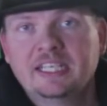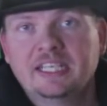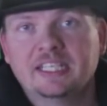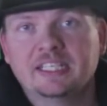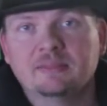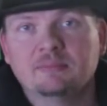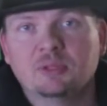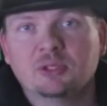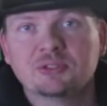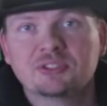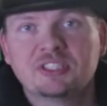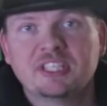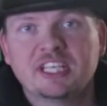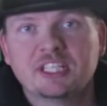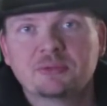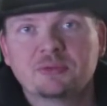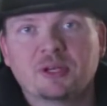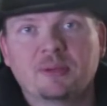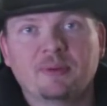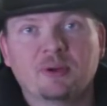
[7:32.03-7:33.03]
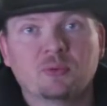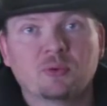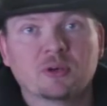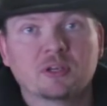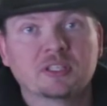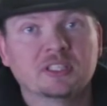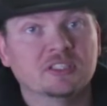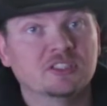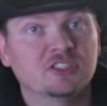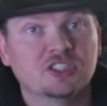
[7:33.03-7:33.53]
and most days when I'm at
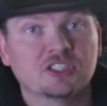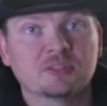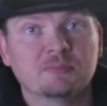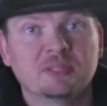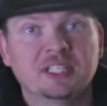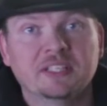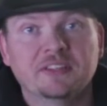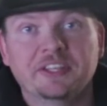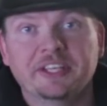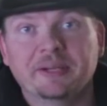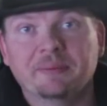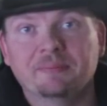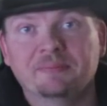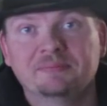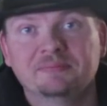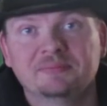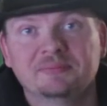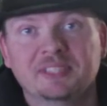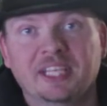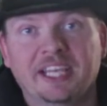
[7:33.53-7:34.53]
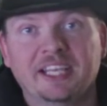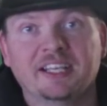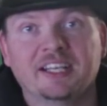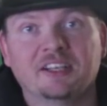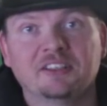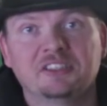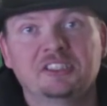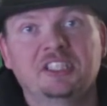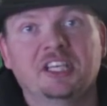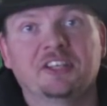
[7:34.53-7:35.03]
work, it's just me and them, hanging
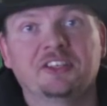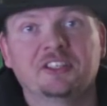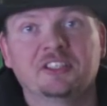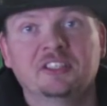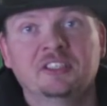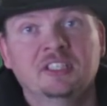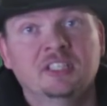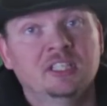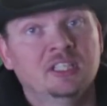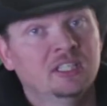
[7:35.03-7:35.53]
out together,